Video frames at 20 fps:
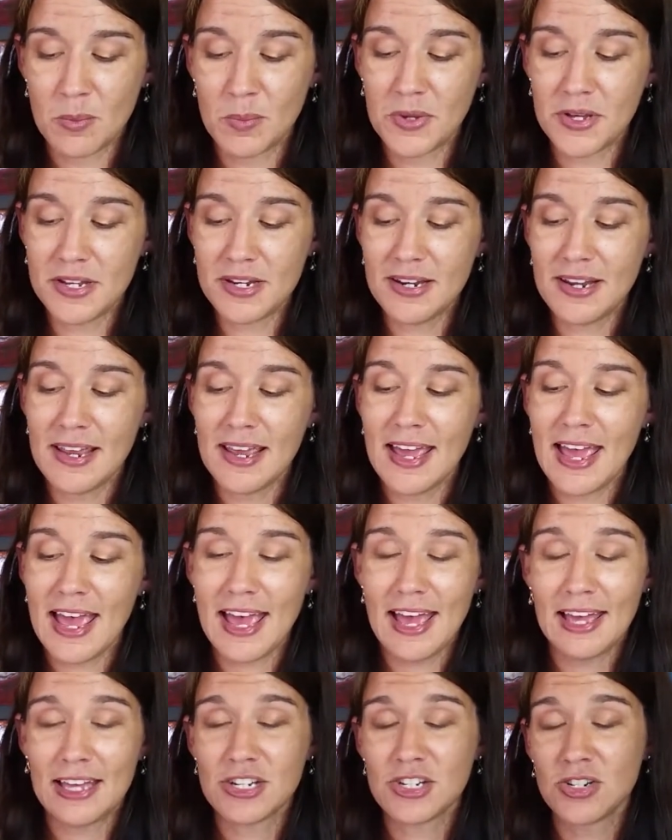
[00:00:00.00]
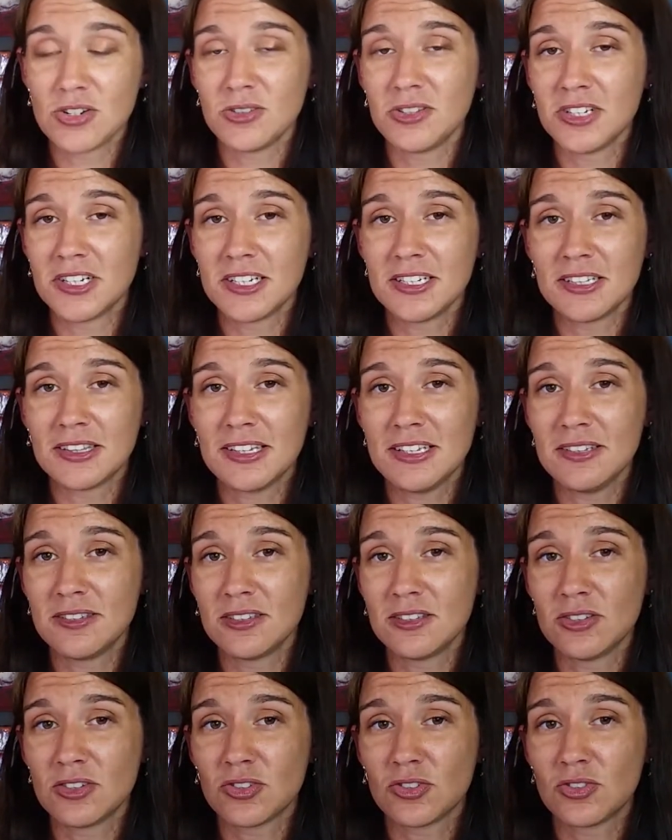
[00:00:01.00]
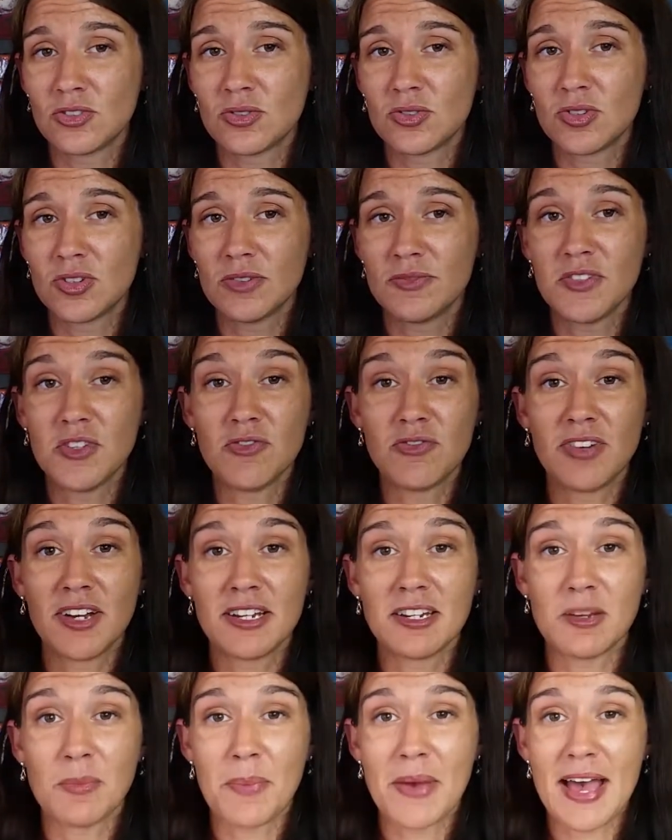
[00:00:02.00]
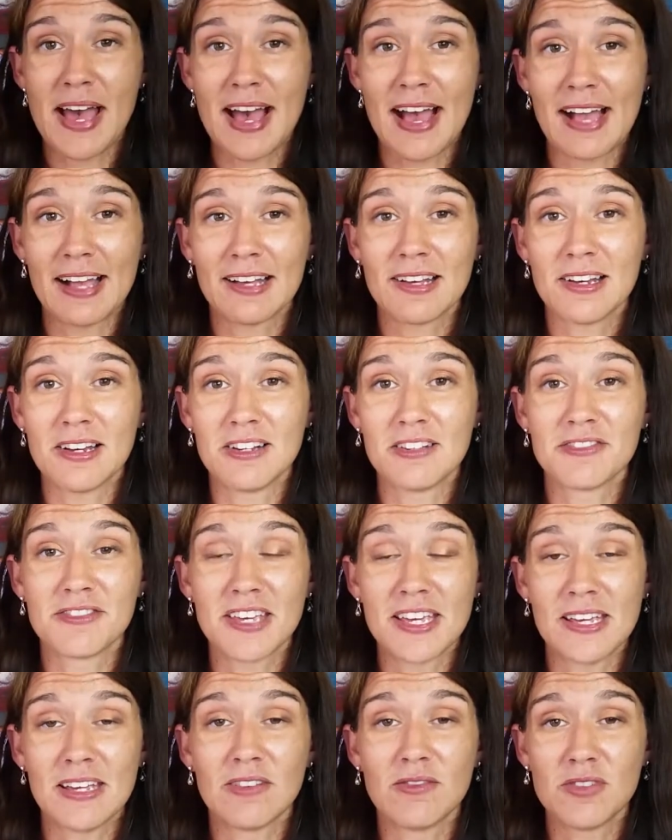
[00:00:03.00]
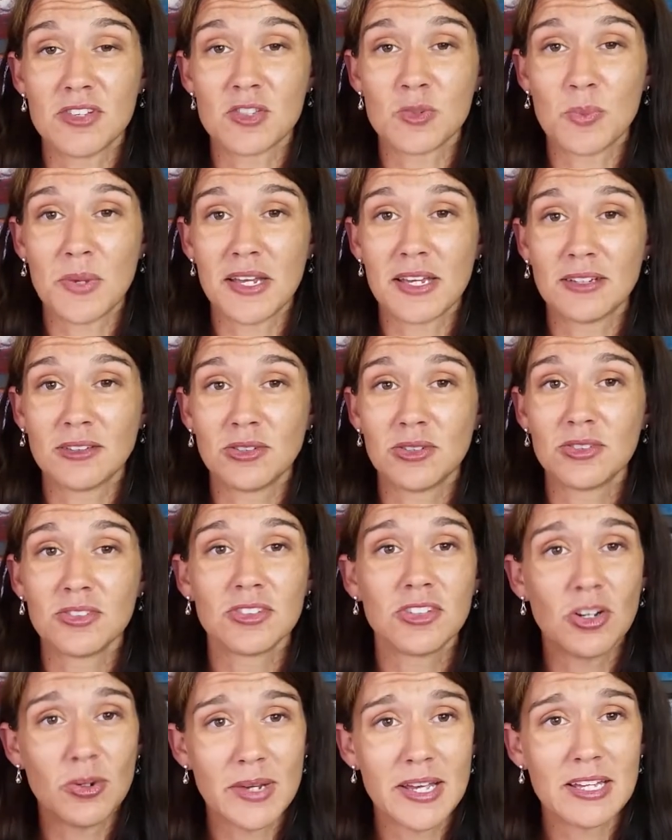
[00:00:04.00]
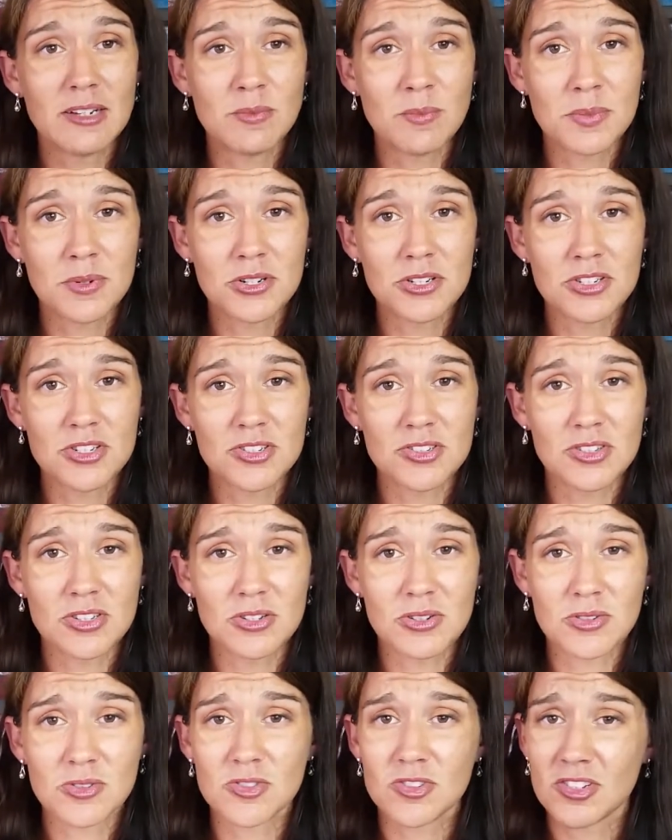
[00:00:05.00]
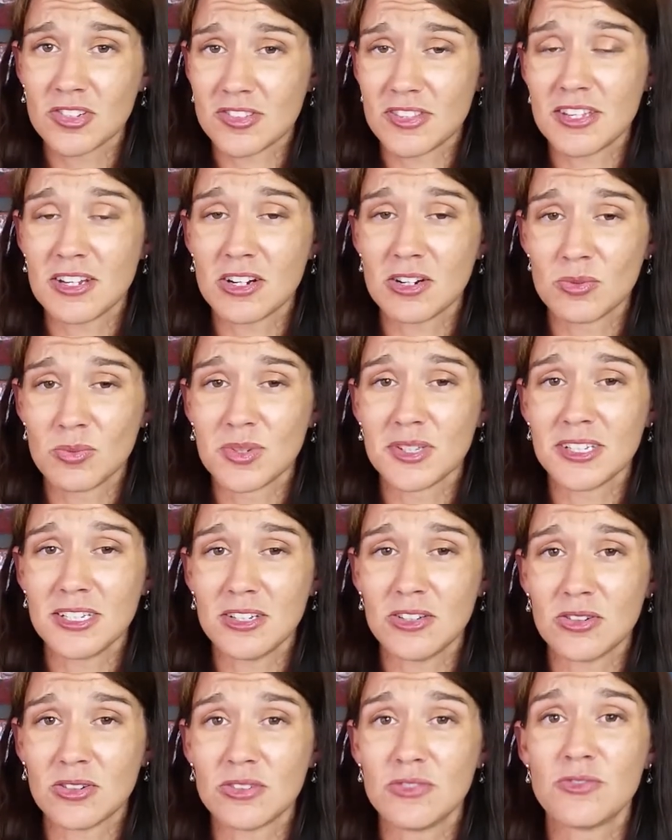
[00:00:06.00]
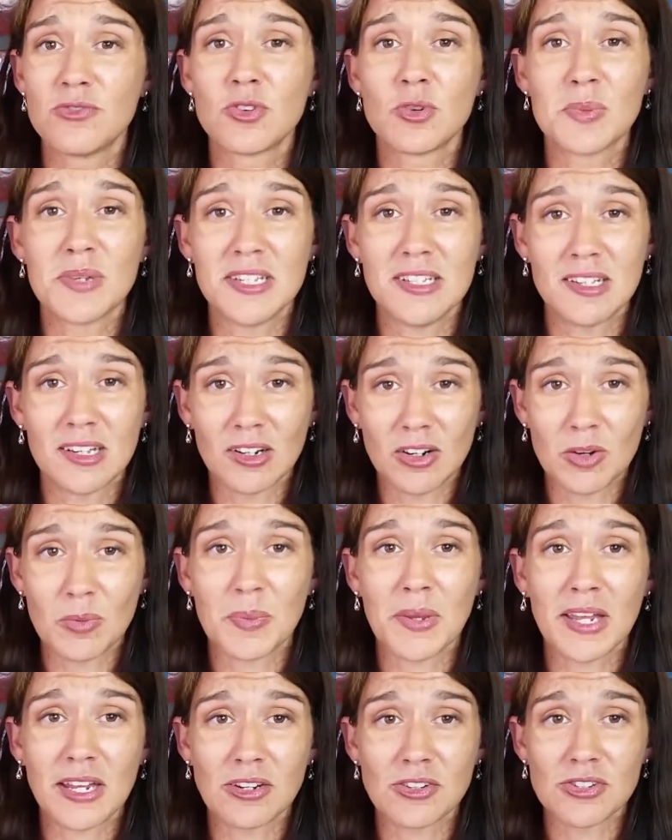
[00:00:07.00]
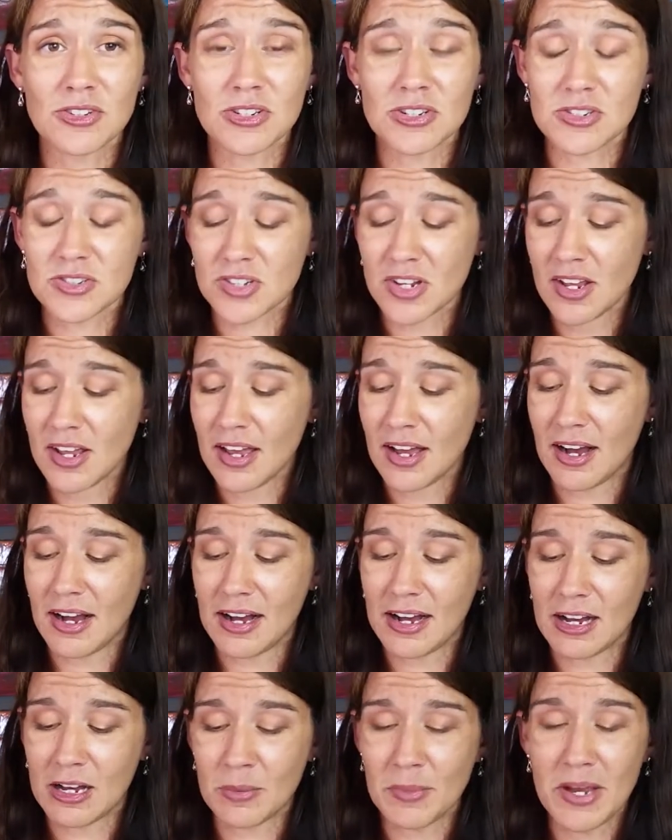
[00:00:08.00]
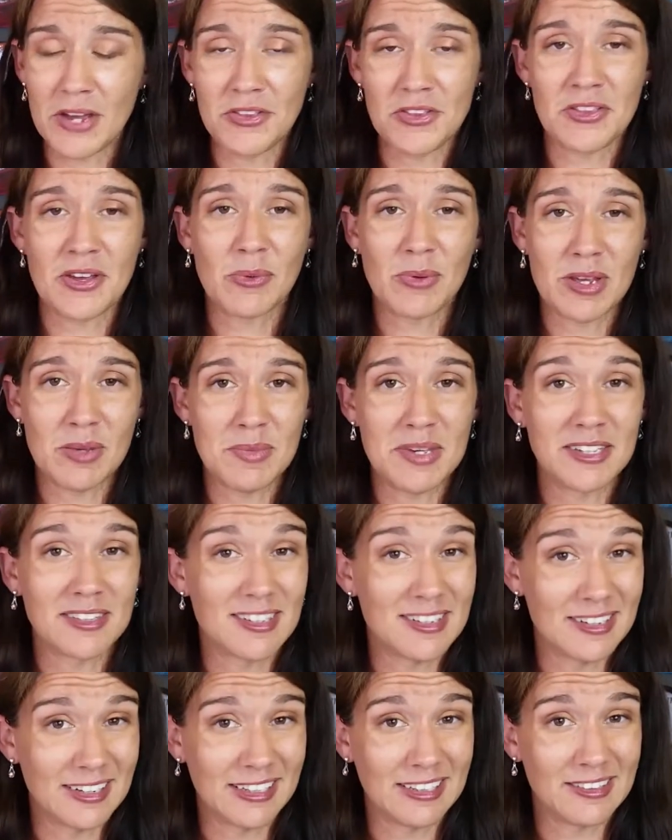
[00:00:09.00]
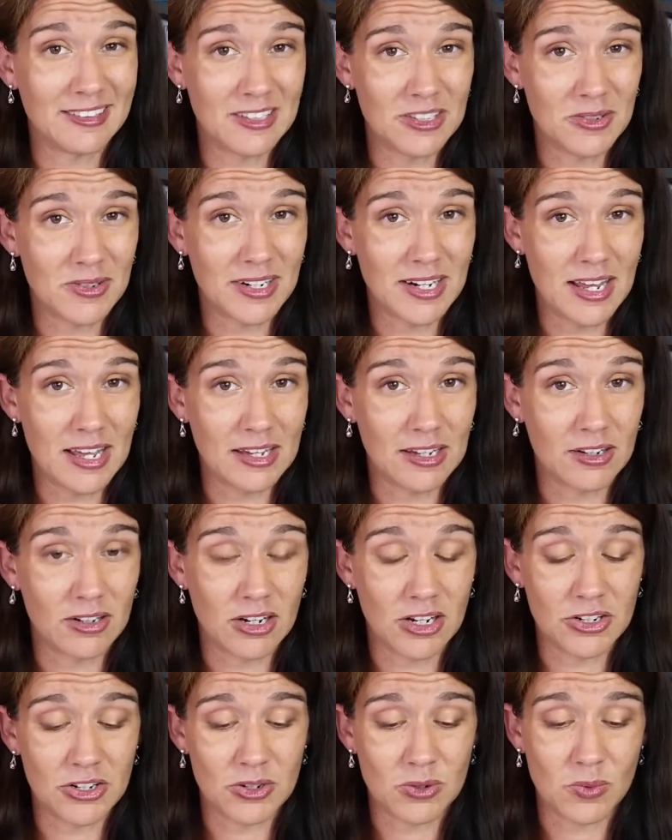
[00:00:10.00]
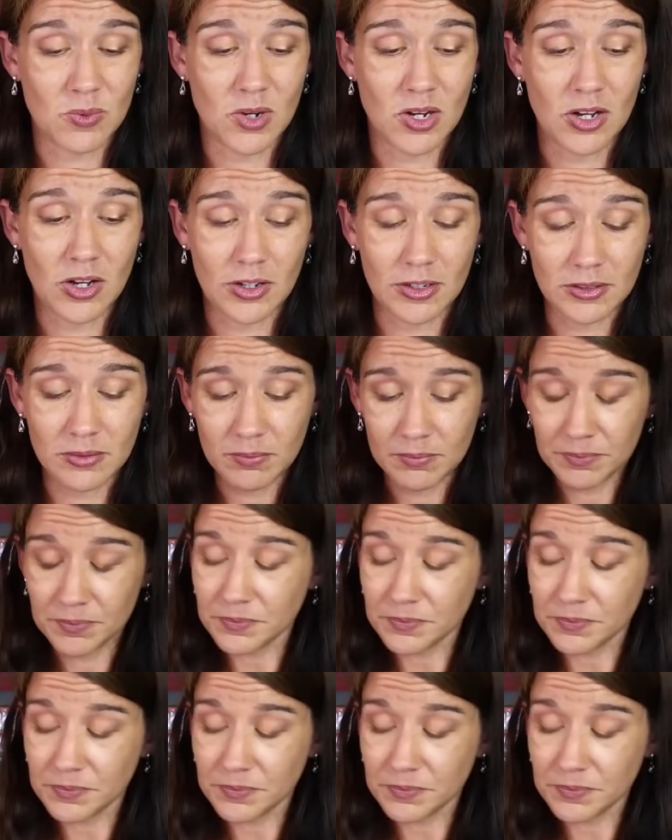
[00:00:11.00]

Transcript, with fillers: But as you're looking at these in the store, if you find a pack of canvas panels, go ahead and purchase those because they are really good for beginner painters. Um, and then that way it makes it nice that you can hang it on your wall.